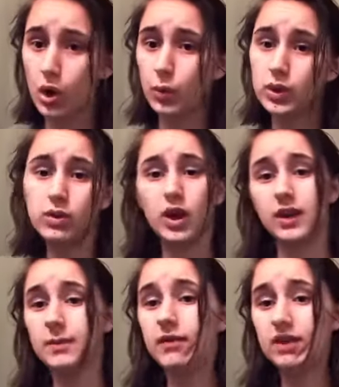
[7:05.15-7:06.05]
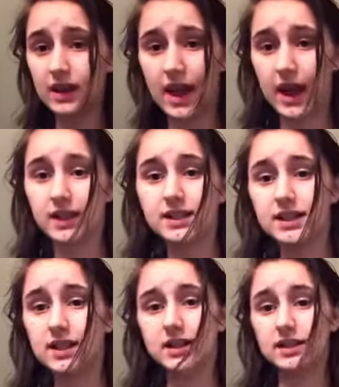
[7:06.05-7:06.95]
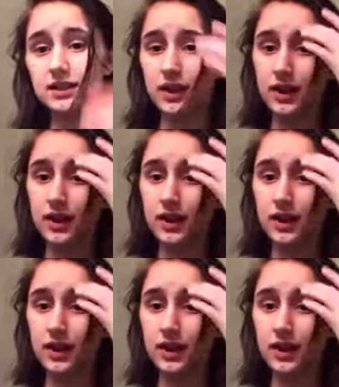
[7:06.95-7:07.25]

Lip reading: what you thought of my reaction.